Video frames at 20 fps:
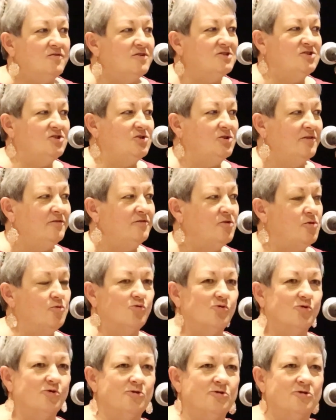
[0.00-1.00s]
of us who lived in the
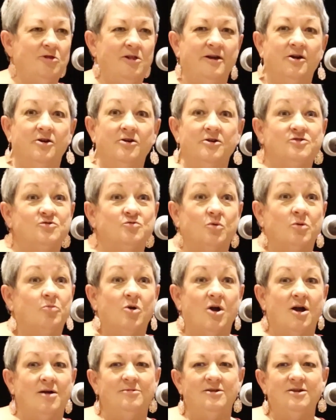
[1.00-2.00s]
rural areas were
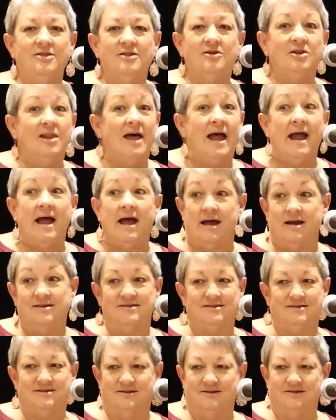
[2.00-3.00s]
probably the
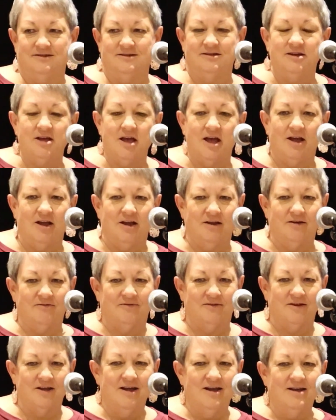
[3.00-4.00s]
last to
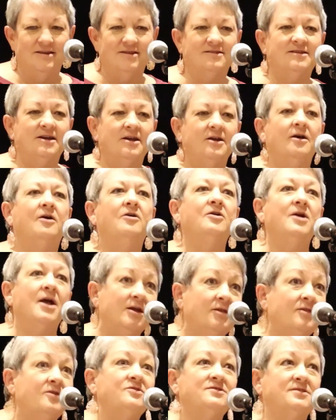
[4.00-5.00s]
cave, to say,
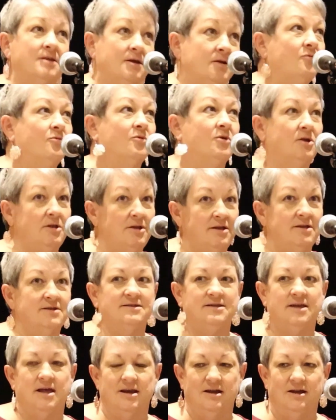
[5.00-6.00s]
okay, this thing really
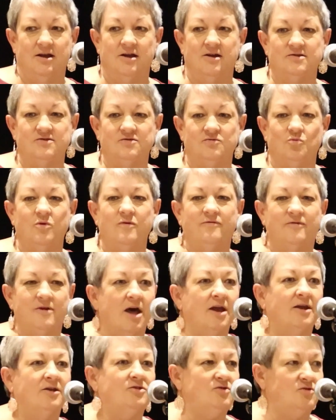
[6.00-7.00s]
is getting us. We've
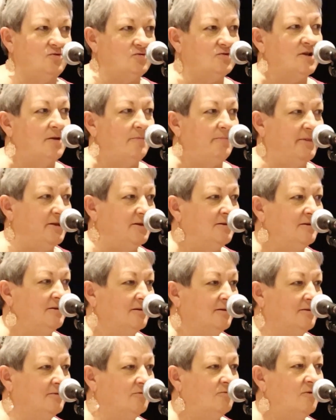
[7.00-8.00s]
got to do something.
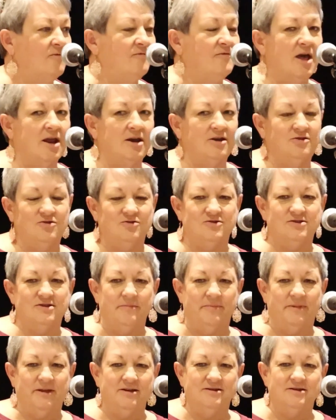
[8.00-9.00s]
We've got to do
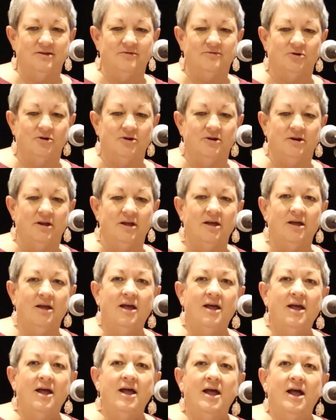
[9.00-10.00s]
something different.
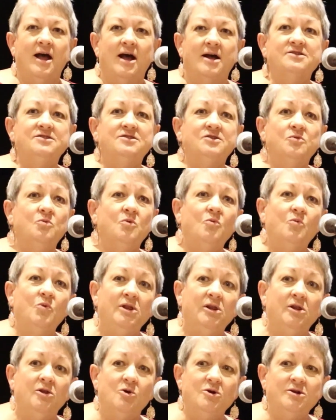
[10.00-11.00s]
And so when
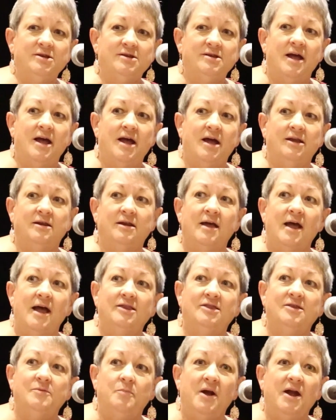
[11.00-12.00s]
we looked
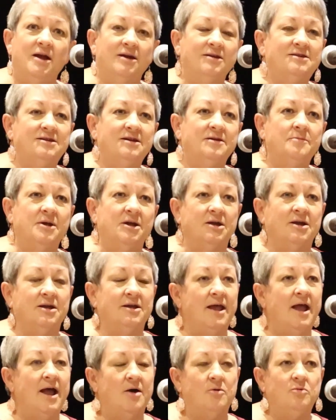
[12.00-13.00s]
at the pandemic
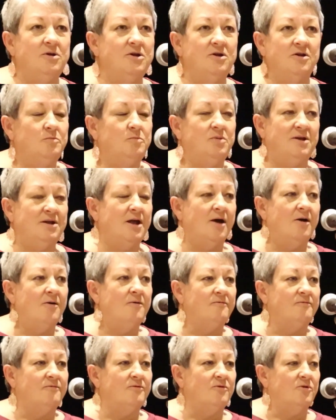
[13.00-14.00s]
and how we could be
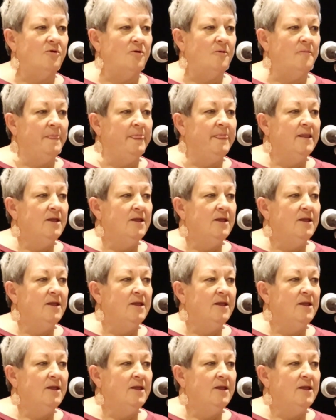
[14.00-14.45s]
helpful,